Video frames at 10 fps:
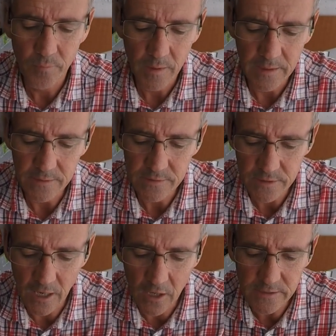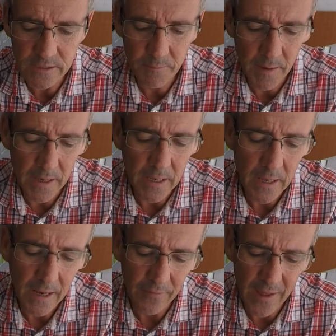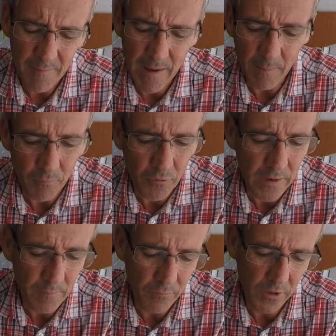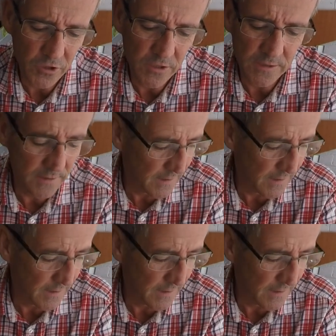it's Isabey, and they make brilliant brushes,